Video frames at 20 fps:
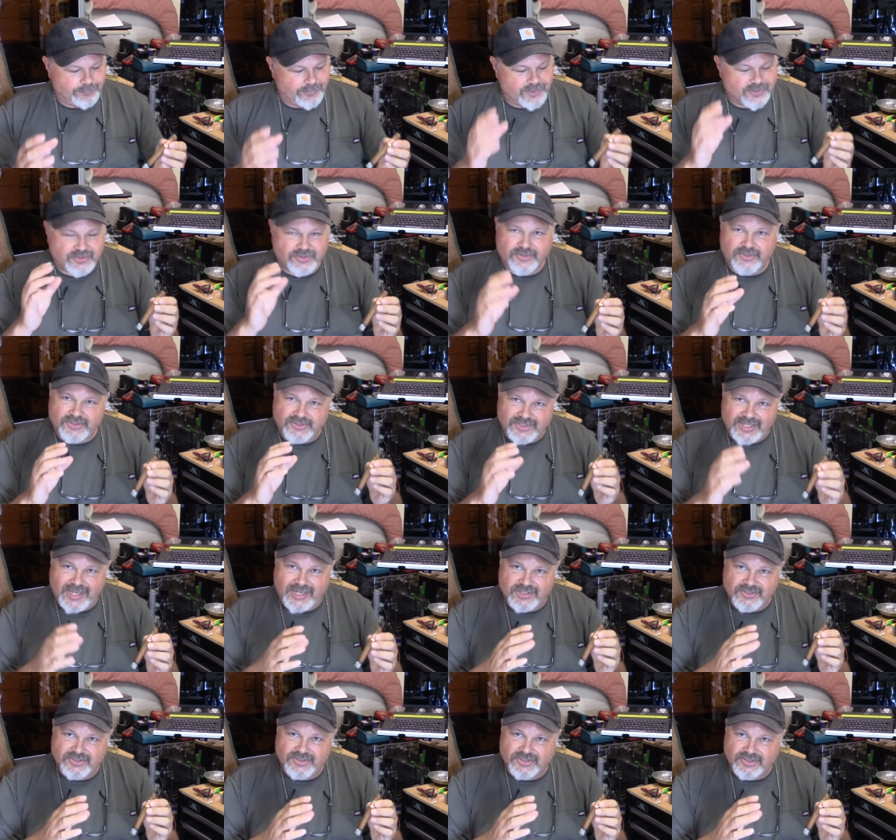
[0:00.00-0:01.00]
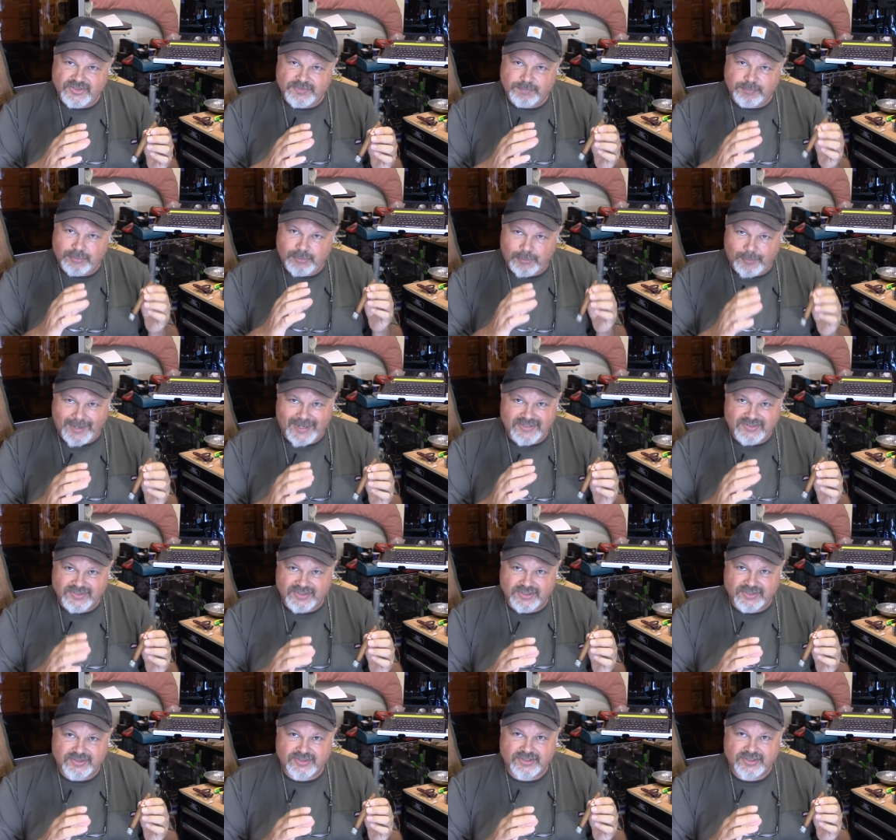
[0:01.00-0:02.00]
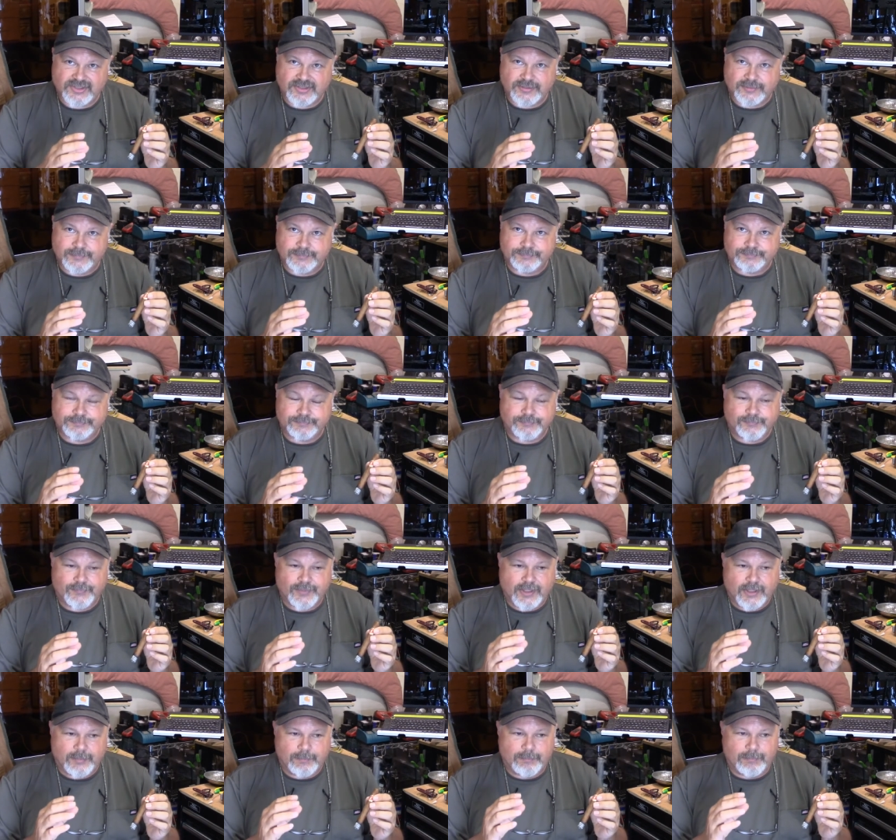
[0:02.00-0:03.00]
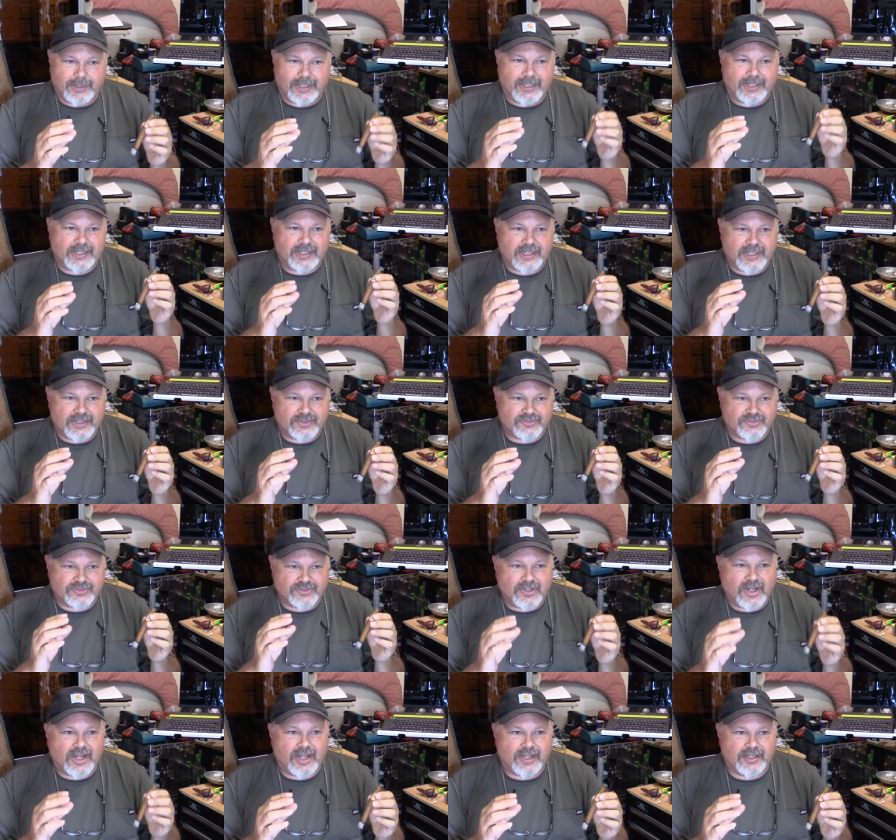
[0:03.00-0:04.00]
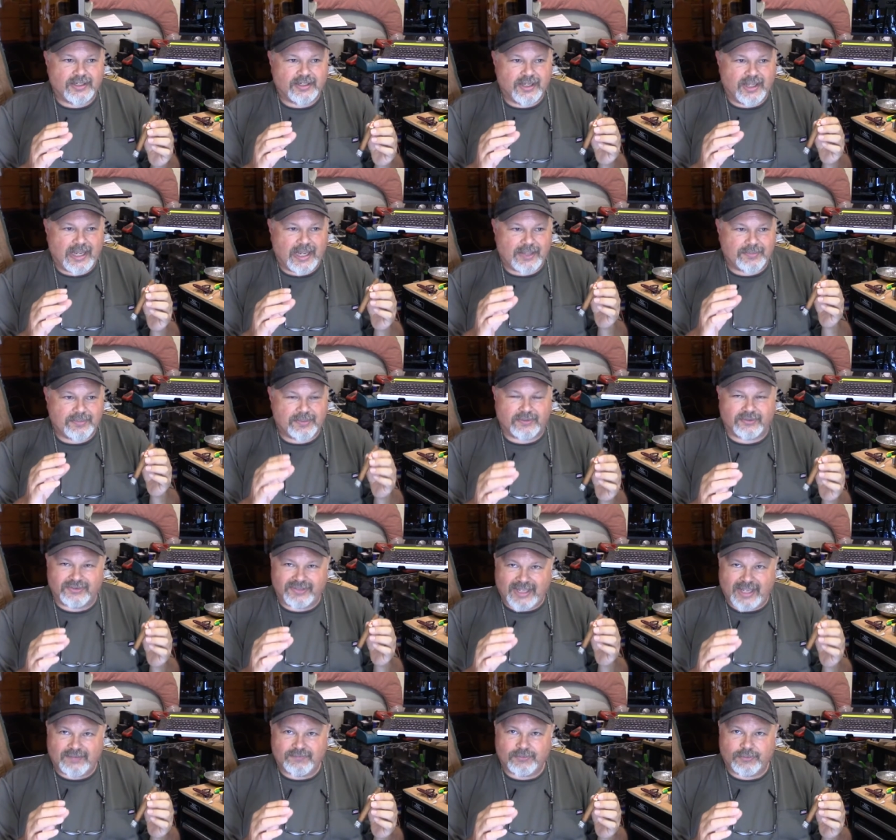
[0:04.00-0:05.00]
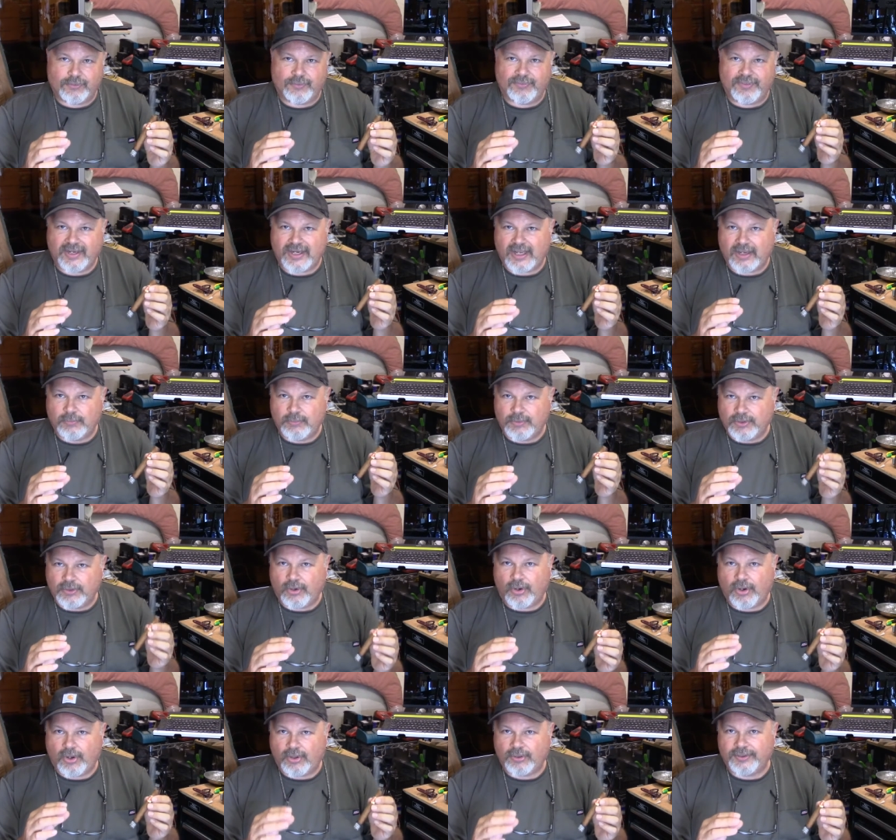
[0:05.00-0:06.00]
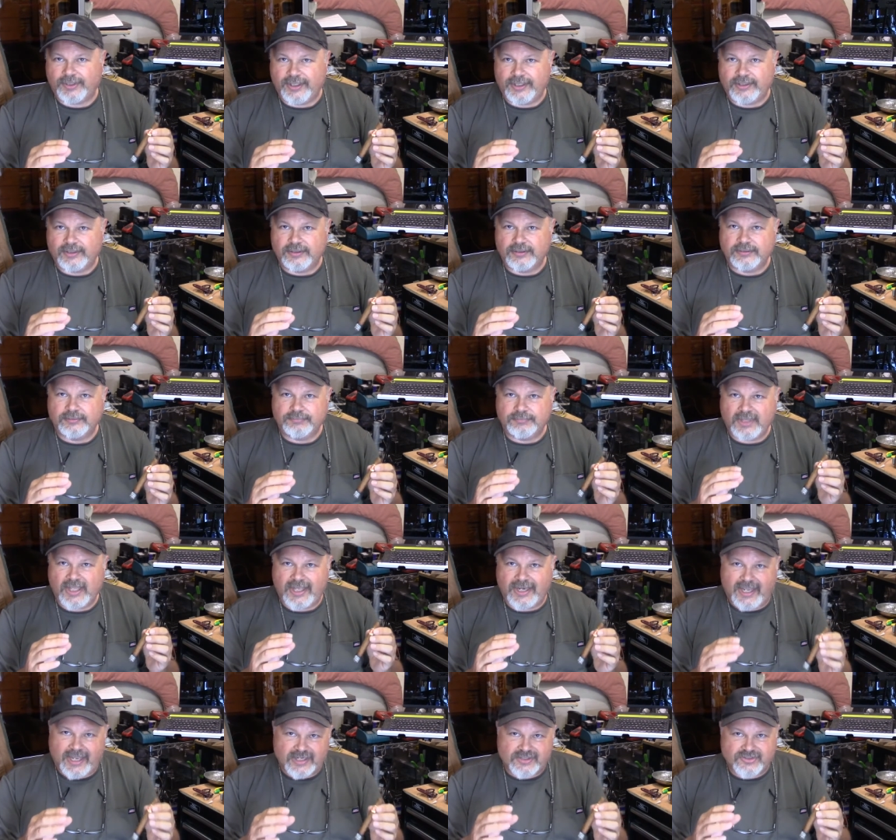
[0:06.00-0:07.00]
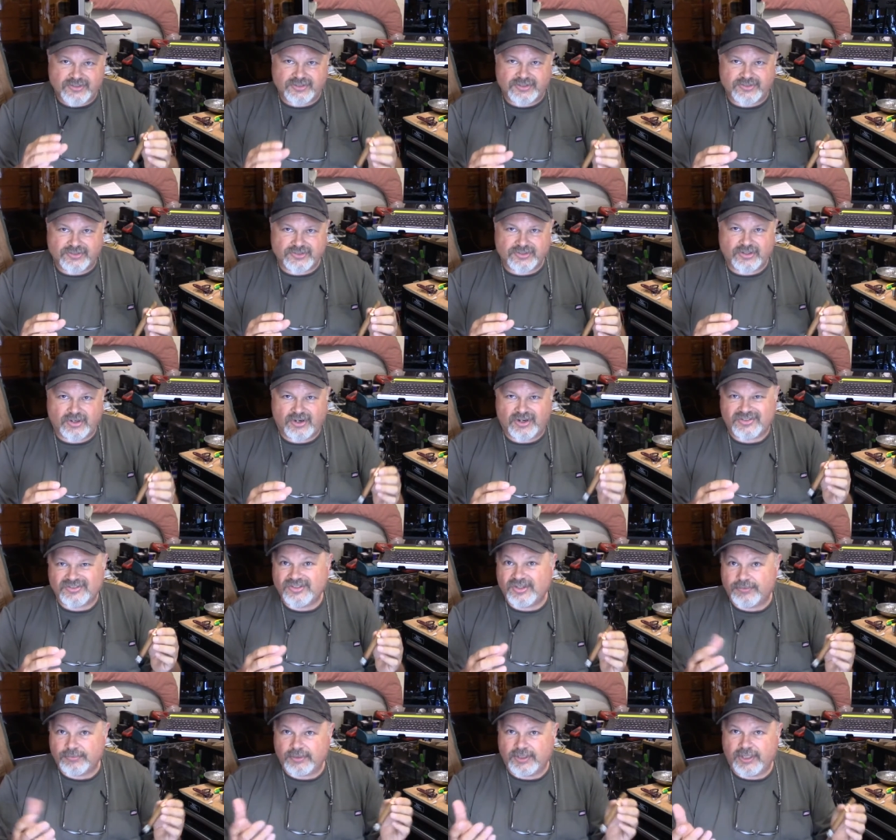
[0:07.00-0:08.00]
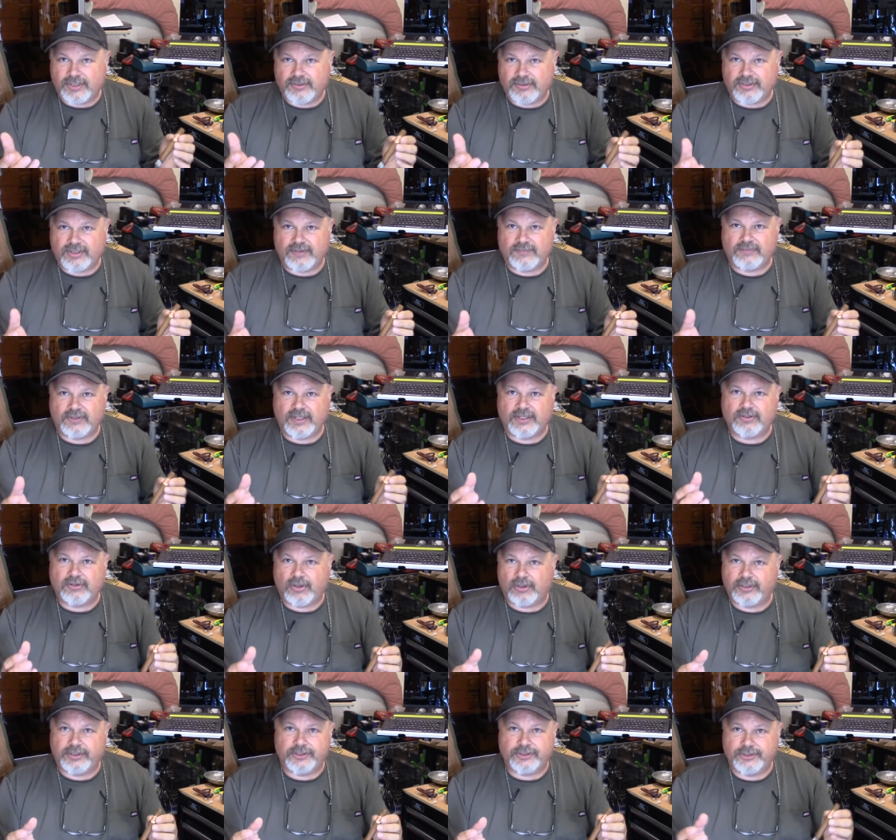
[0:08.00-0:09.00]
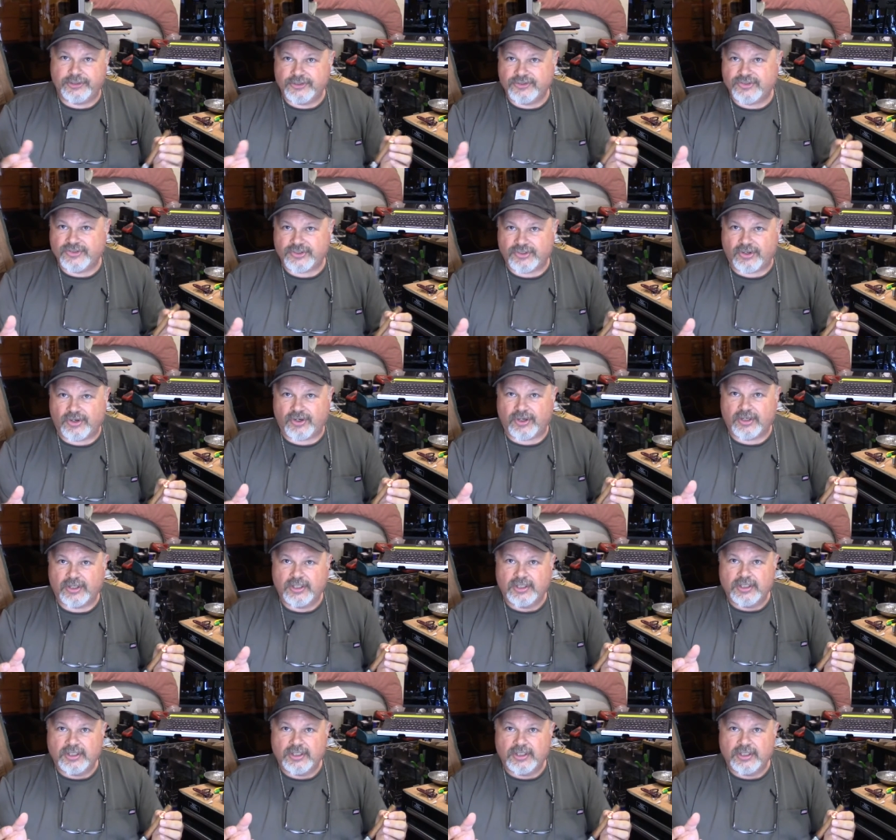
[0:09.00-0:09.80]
The taste is present, but it's not at the level that I would call it an excellent cigar. It's not really at the level I'd call it a good cigar.